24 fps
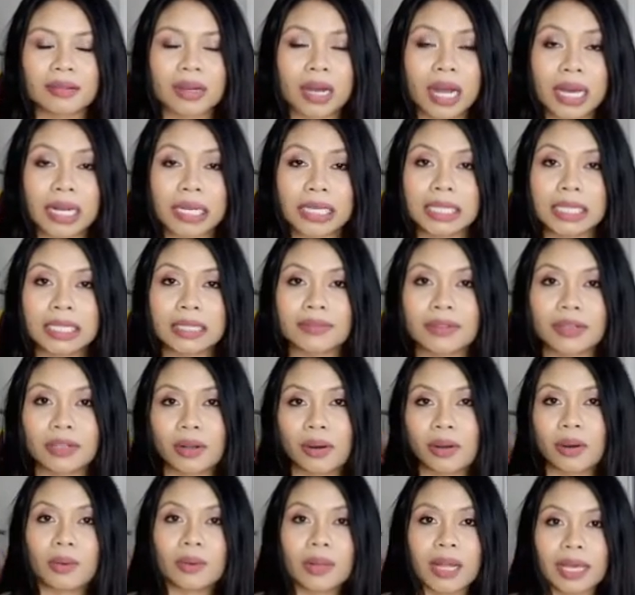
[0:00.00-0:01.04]
I didn't even
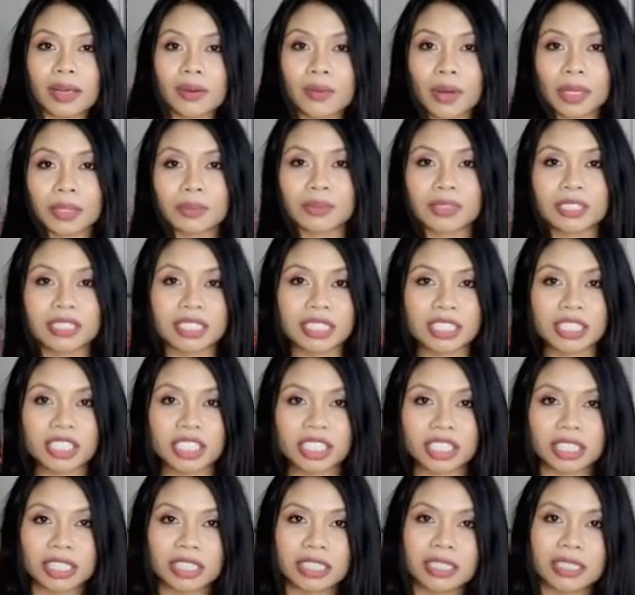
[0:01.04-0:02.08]
know like what
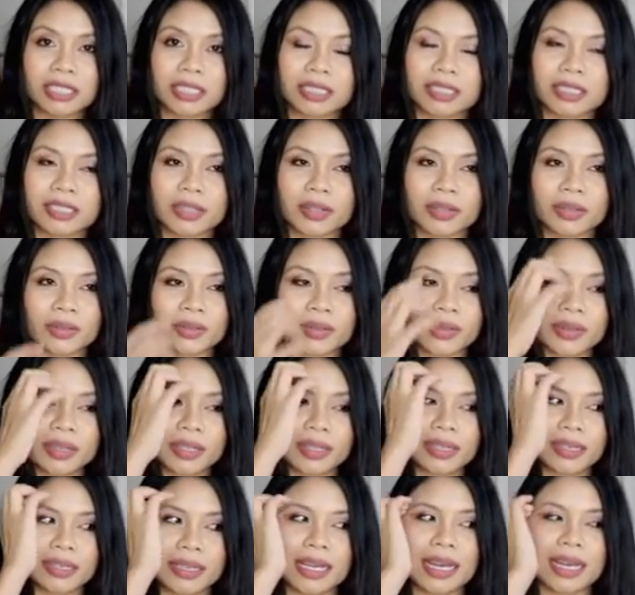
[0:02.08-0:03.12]
position. So
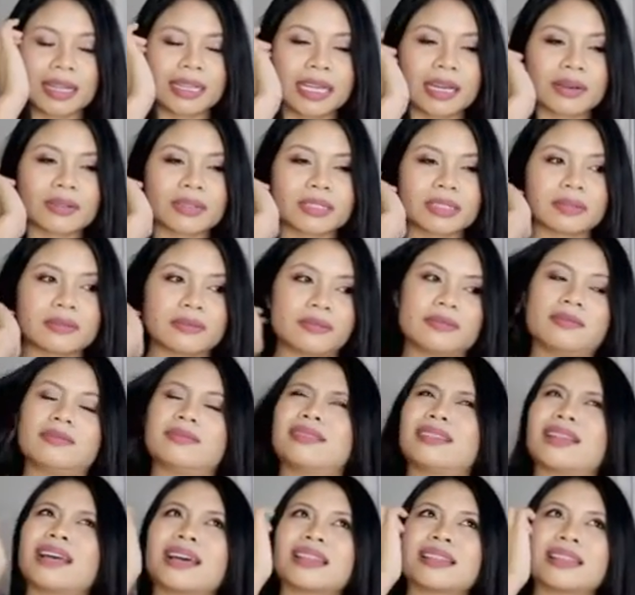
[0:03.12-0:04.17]
yeah,
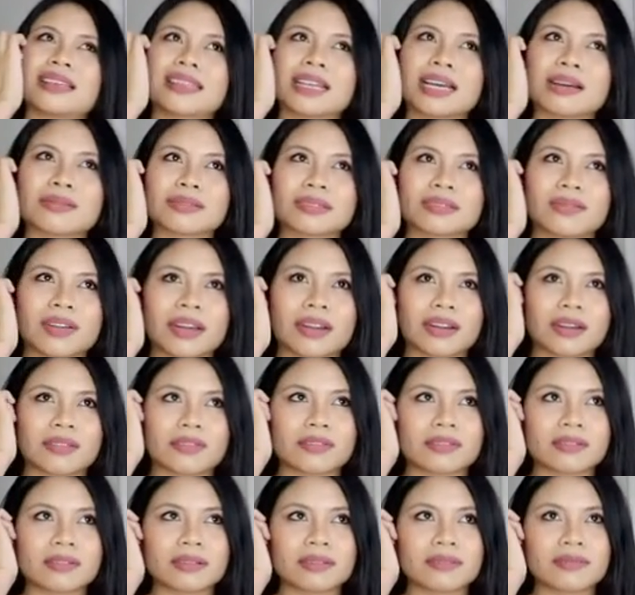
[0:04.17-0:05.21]
I think that was very
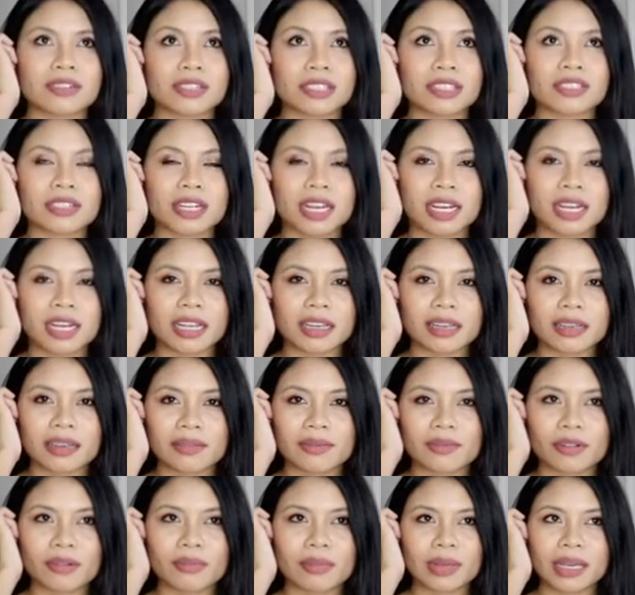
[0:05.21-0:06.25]
frustrating
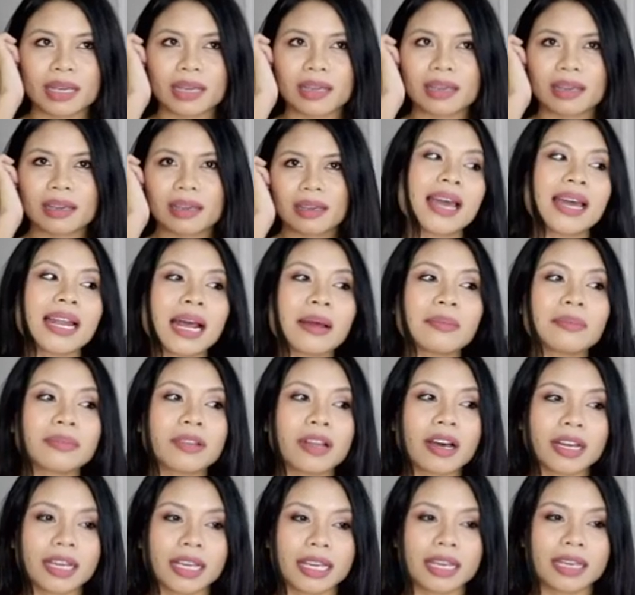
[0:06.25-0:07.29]
for me. And I'm
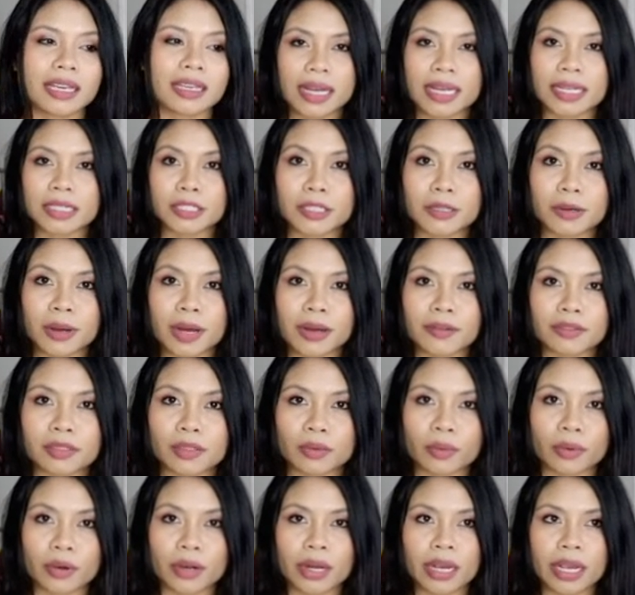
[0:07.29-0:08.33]
lucky I don't have to
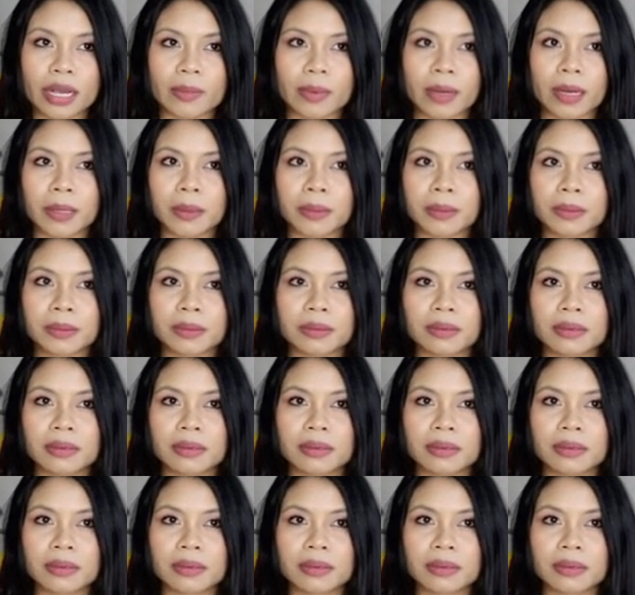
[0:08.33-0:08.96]
worry about